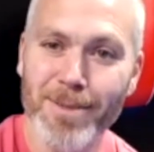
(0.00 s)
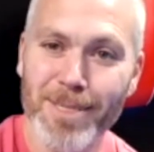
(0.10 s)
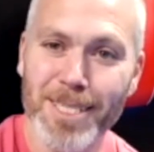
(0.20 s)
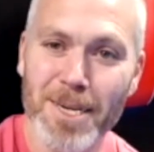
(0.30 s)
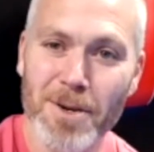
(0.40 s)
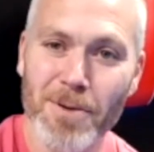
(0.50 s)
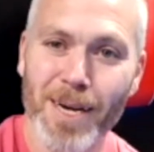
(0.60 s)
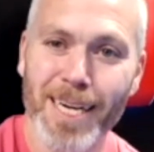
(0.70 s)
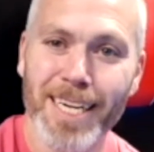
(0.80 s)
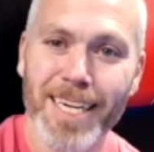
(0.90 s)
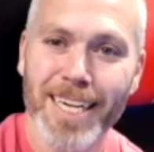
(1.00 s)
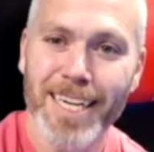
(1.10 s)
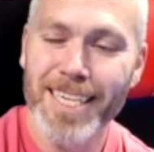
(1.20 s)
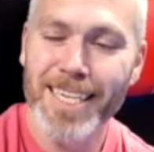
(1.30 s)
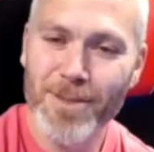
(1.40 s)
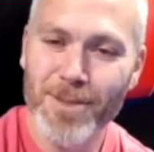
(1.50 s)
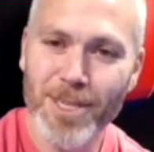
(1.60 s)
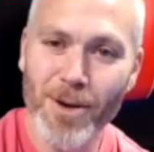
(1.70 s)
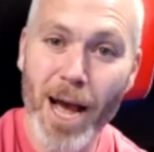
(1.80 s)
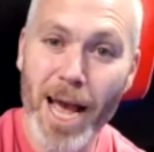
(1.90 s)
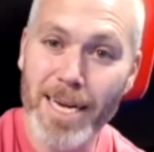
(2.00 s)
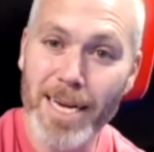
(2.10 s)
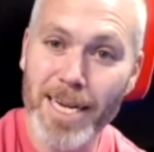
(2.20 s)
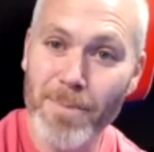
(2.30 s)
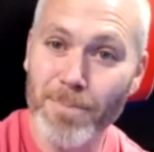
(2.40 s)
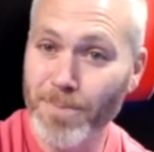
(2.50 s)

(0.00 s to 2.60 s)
So I ended up